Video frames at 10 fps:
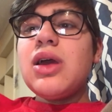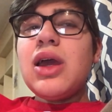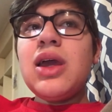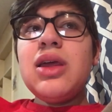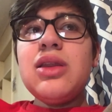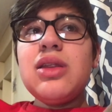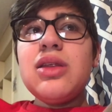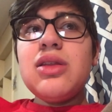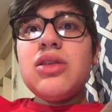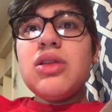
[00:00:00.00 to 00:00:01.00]
and
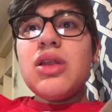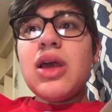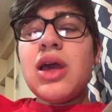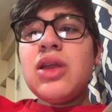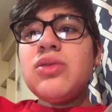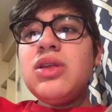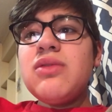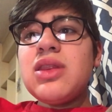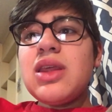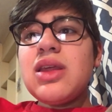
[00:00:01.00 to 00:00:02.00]
I don't
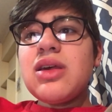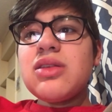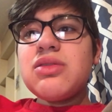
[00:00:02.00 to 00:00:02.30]
even think that's